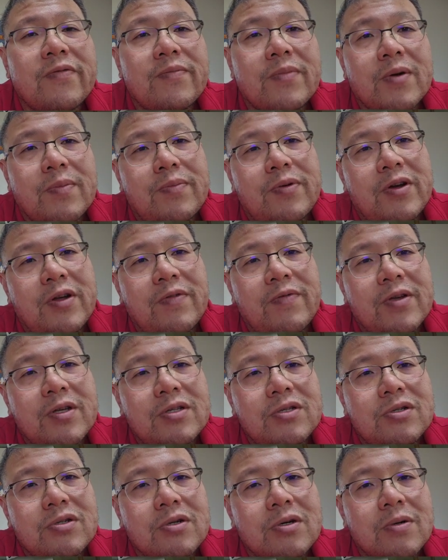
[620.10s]
my
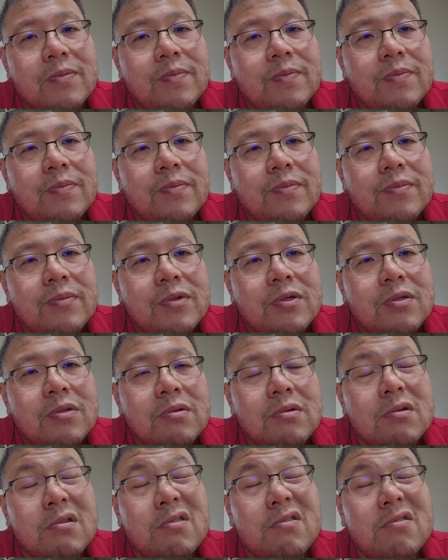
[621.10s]
previous job,
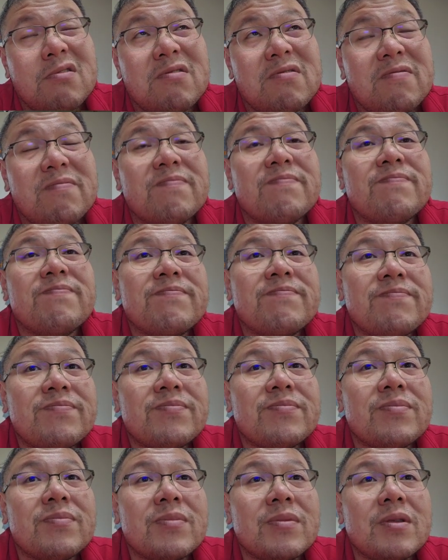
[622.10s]
so
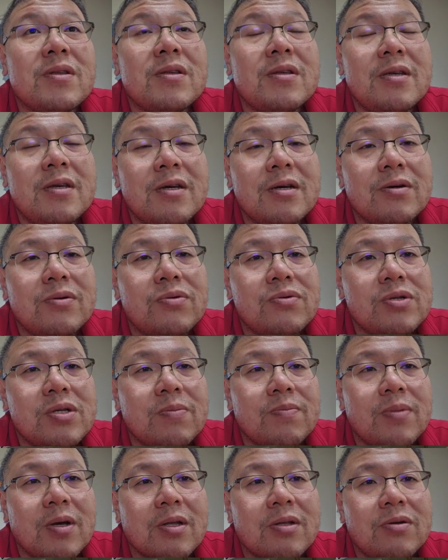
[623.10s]
yeah,
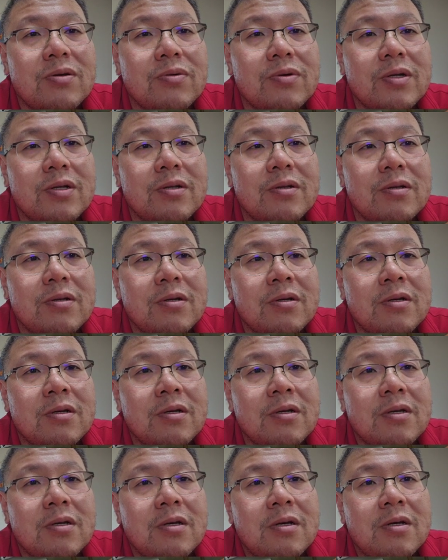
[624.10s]
oozing back to it.
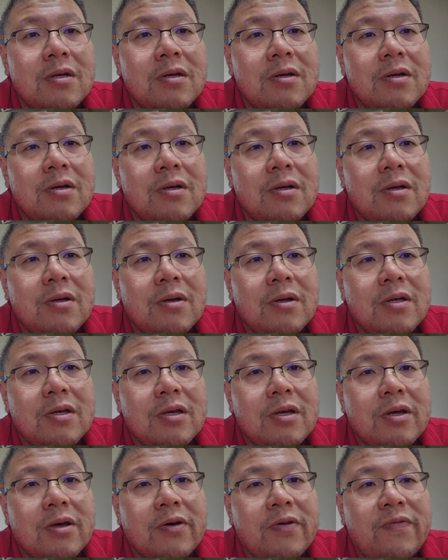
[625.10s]

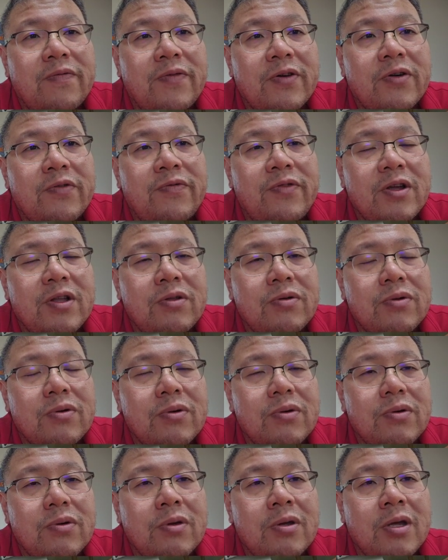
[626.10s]
Yeah, feel free
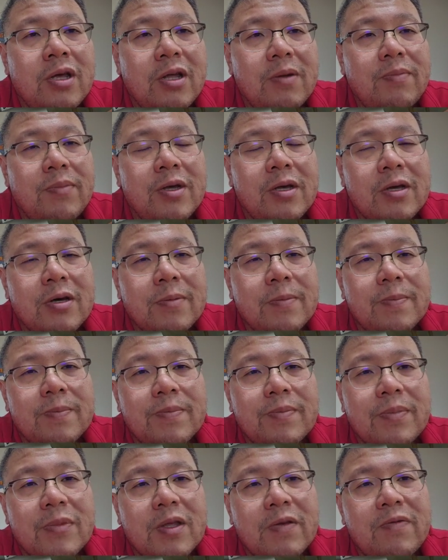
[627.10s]
to hit me up
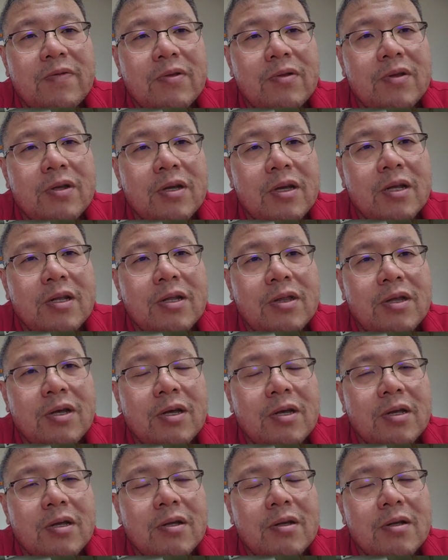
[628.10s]
if you need
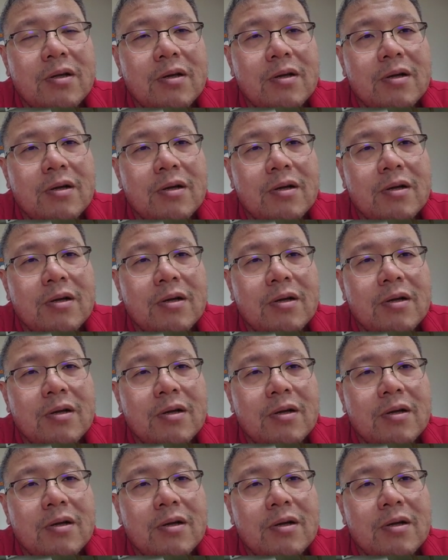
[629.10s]
anything.